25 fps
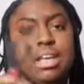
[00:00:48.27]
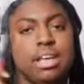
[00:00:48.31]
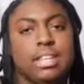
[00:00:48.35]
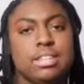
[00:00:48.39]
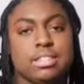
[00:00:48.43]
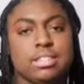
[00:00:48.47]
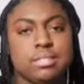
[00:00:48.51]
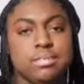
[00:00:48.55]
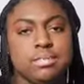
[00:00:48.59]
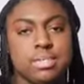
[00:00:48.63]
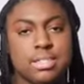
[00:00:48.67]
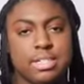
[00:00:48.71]

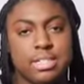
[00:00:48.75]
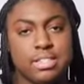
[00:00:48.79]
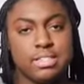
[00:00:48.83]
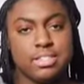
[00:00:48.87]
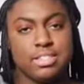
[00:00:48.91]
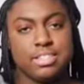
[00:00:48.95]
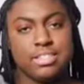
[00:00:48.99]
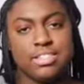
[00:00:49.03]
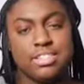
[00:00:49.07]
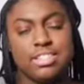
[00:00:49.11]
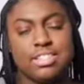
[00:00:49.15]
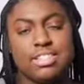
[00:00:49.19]
and some
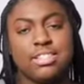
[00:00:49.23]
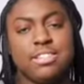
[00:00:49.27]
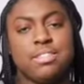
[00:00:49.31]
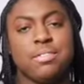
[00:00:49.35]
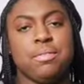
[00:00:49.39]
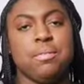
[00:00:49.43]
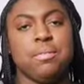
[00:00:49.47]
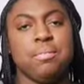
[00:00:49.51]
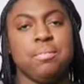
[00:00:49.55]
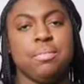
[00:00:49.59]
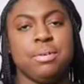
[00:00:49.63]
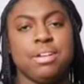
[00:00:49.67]
scissors,
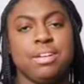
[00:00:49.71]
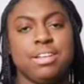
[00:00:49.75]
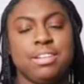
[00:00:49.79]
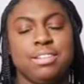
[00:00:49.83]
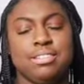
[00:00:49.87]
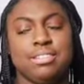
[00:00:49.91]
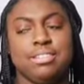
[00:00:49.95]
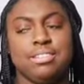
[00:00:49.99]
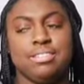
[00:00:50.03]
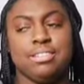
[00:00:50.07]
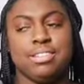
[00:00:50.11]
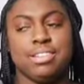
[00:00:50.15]
but